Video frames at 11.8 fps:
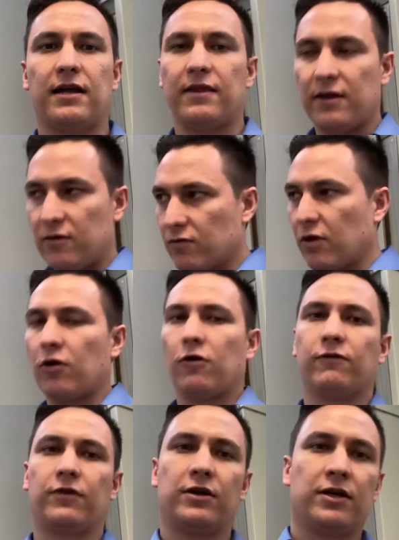And then you run
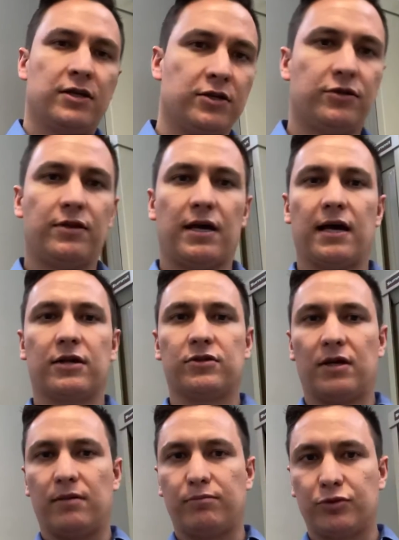over, you do the
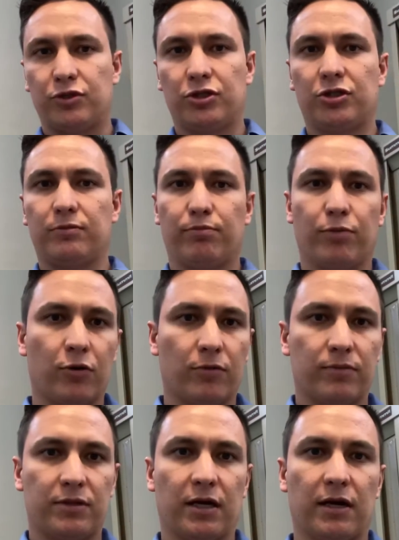x-ray,
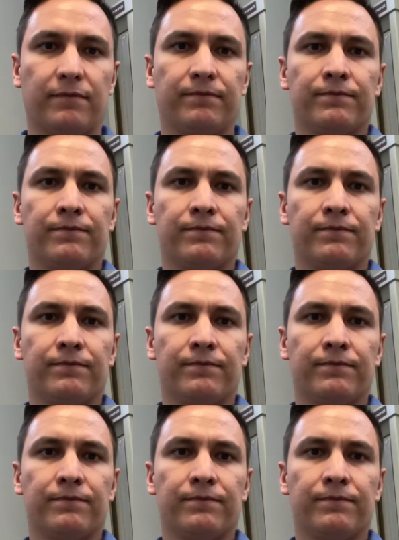boom, done.